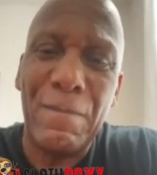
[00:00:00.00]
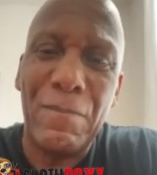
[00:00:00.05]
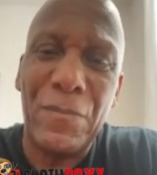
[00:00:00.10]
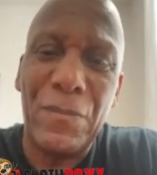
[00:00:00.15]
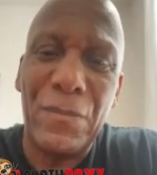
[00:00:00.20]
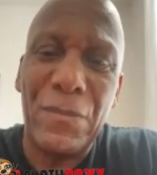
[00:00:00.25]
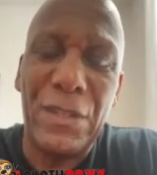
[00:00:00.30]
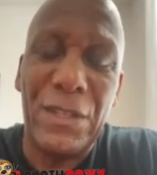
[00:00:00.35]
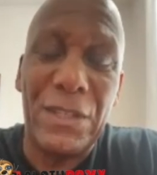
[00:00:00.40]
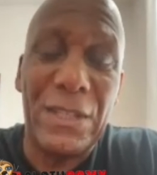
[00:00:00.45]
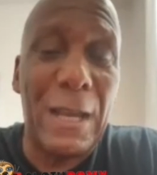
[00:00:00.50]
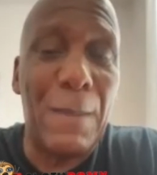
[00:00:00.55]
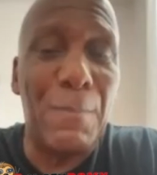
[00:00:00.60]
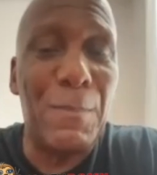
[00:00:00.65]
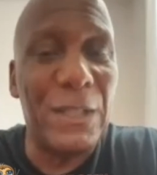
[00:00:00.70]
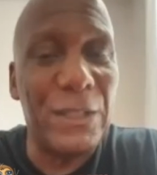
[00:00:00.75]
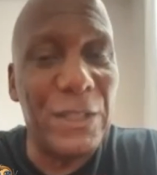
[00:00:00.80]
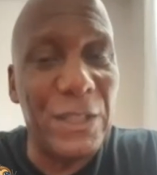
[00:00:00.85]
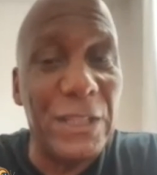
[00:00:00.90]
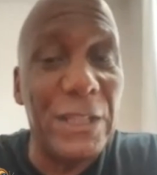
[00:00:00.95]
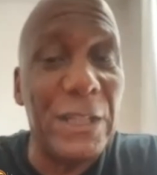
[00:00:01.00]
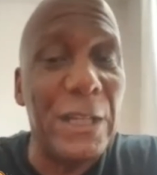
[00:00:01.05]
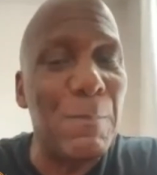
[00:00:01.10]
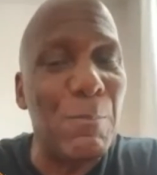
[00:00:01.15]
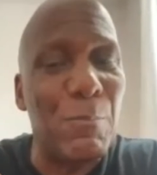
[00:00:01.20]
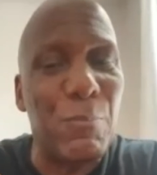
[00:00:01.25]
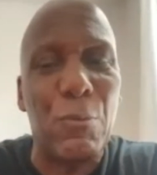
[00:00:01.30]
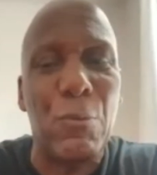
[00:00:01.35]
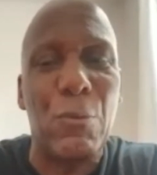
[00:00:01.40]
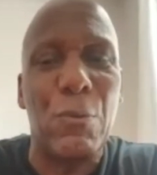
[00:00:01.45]
This is how much he's
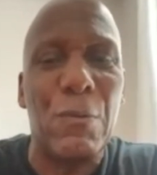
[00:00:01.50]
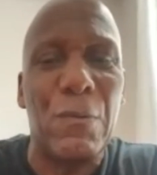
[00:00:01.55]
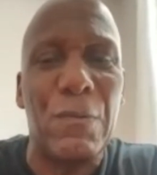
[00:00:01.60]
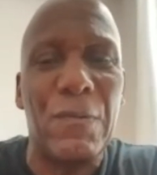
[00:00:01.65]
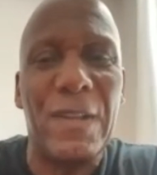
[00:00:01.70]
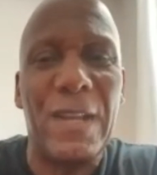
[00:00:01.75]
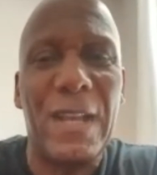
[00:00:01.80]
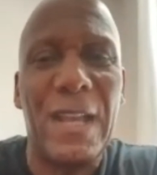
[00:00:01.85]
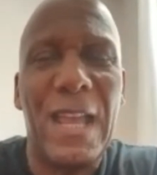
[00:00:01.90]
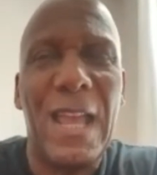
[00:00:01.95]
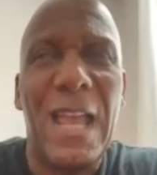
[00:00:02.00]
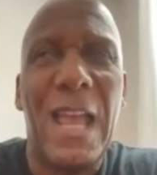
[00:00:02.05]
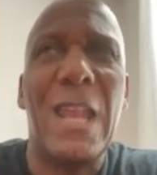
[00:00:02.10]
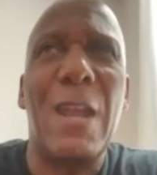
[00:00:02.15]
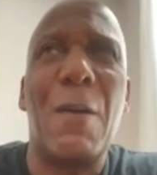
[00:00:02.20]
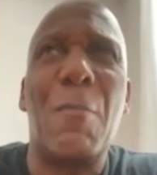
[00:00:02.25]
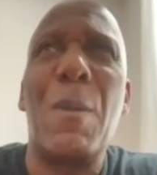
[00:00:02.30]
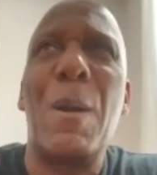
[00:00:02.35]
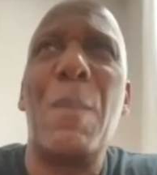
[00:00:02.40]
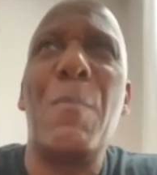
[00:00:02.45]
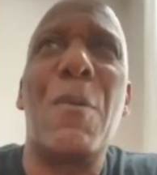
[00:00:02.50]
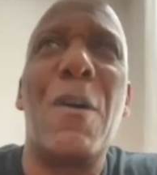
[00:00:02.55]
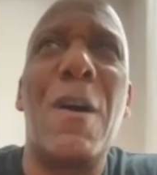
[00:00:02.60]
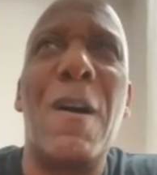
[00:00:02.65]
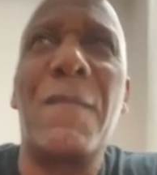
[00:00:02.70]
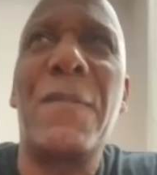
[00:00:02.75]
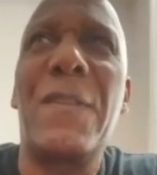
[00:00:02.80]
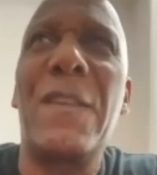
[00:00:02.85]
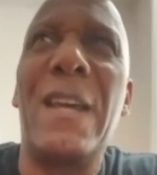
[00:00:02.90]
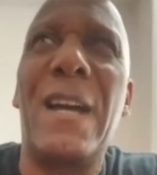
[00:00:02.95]
improved. And I remember
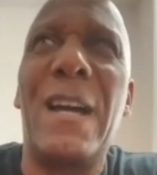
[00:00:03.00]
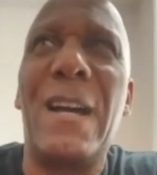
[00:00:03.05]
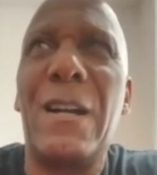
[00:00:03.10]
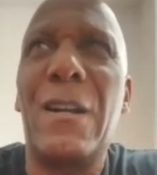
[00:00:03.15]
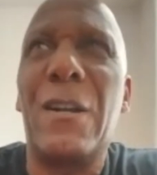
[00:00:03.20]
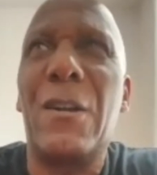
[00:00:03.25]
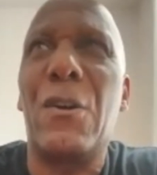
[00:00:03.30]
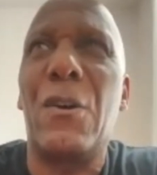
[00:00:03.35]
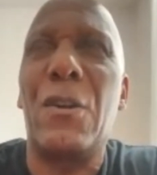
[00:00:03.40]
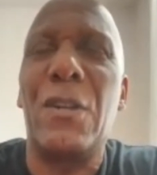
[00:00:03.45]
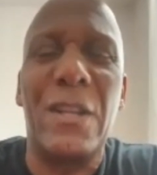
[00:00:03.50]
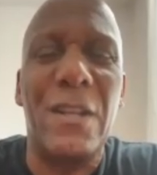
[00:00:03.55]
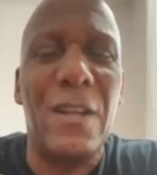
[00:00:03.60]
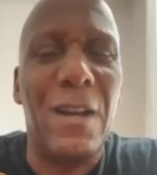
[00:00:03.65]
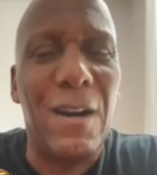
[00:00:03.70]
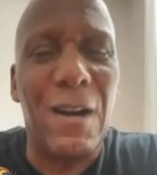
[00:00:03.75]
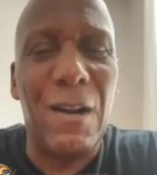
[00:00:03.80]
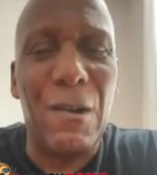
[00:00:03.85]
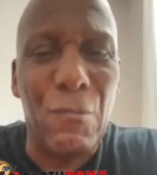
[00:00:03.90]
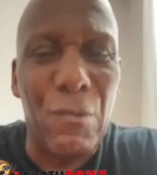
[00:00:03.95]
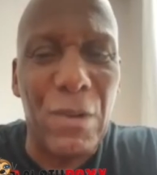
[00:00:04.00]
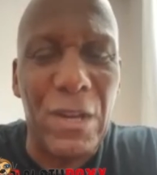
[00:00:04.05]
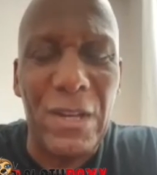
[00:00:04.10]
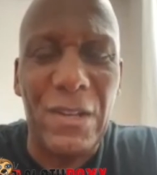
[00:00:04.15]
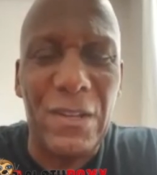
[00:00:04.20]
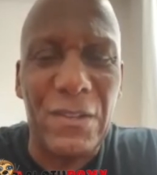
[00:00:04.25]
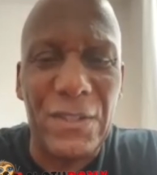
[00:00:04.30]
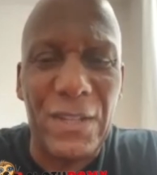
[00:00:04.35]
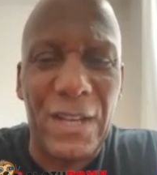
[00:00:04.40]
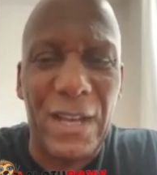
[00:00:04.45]
after that, Colin Hart written
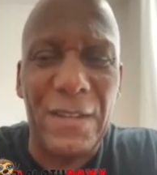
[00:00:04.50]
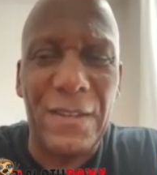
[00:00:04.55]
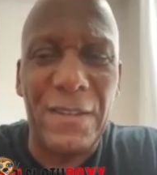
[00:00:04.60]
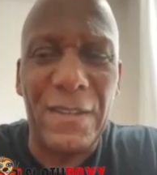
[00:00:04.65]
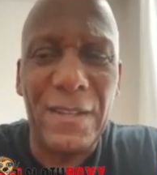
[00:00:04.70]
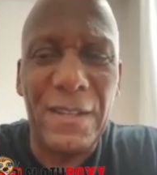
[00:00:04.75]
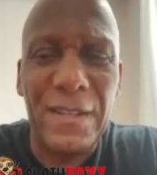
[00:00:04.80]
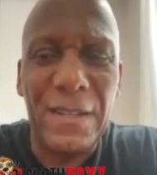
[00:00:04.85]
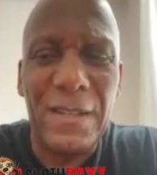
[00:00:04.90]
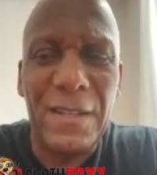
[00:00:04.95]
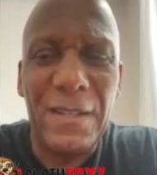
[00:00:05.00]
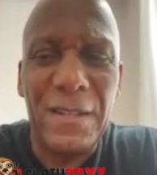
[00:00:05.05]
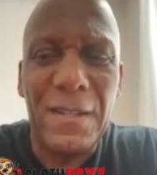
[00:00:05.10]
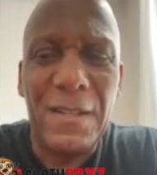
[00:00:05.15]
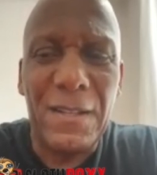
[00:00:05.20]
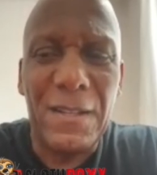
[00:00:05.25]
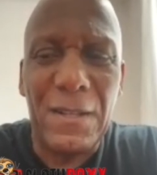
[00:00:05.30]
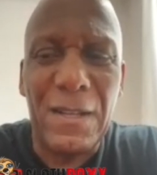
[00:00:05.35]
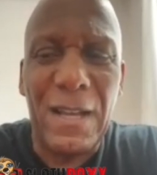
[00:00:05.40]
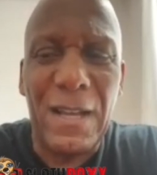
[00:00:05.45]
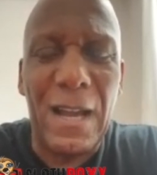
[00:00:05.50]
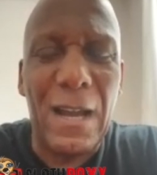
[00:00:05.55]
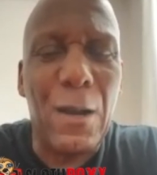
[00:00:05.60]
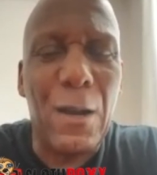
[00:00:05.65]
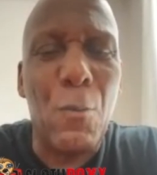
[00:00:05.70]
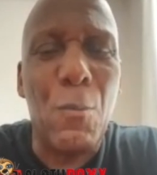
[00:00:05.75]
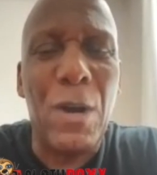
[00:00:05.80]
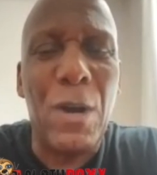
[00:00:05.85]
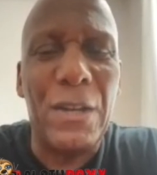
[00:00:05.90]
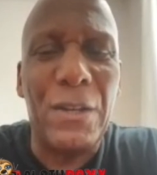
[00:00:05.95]
in the Sun,
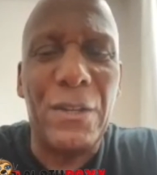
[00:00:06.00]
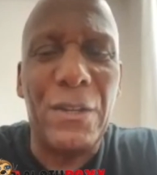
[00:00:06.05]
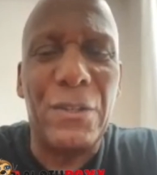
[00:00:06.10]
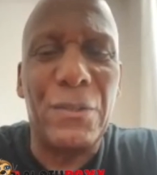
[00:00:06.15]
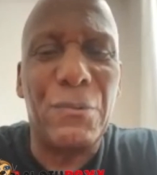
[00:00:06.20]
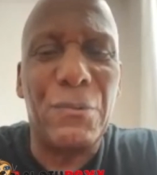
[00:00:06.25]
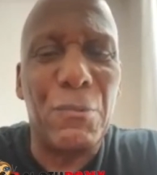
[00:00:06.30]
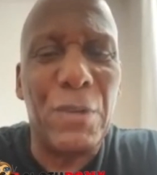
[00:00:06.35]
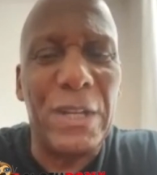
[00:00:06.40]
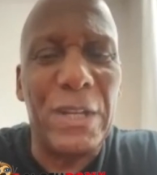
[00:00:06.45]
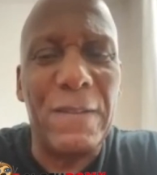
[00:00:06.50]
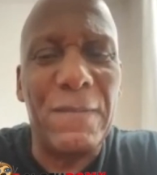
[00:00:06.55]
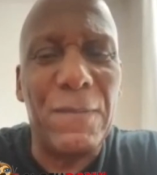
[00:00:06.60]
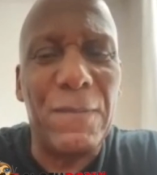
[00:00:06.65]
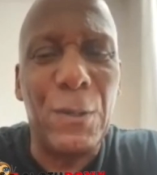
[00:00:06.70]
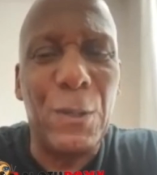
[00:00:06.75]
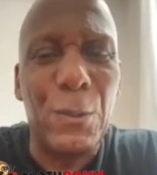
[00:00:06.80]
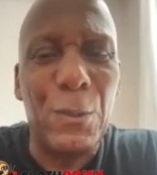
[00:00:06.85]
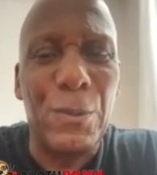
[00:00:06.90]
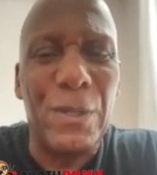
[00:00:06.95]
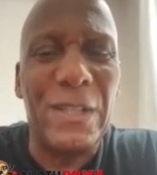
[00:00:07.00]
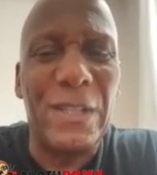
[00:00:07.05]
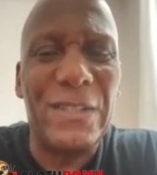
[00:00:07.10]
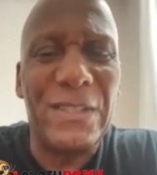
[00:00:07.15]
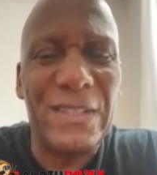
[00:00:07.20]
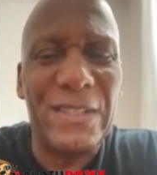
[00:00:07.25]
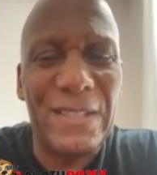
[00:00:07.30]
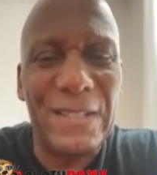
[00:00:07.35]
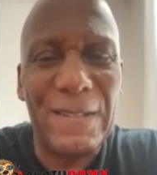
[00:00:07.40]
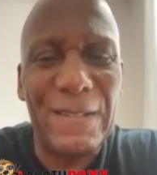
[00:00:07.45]
Akinwande's ready for
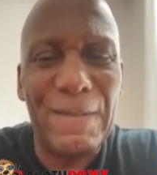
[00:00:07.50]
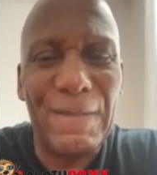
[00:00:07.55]
Lewis.